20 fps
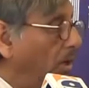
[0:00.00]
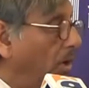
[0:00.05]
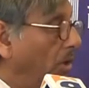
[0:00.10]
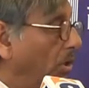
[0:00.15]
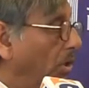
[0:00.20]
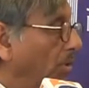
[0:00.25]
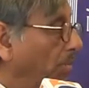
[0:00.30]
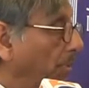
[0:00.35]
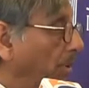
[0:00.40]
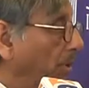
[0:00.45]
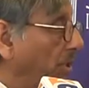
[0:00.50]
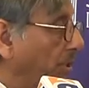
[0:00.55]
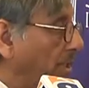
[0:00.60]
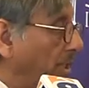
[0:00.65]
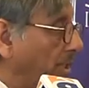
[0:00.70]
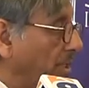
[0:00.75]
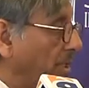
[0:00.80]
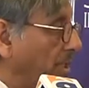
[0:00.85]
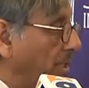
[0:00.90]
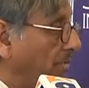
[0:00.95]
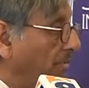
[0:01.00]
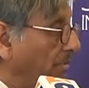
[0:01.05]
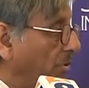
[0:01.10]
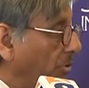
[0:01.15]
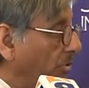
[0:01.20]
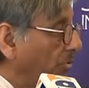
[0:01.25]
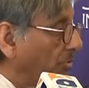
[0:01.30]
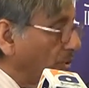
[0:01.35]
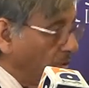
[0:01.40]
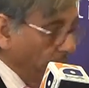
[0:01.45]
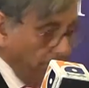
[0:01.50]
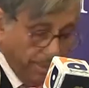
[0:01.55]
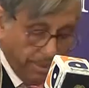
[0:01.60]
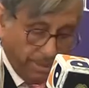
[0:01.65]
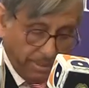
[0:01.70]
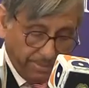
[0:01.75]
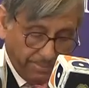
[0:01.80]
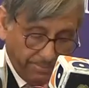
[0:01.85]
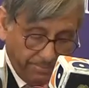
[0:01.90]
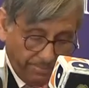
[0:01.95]
or the politics that flow from
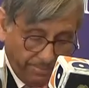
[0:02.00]
it.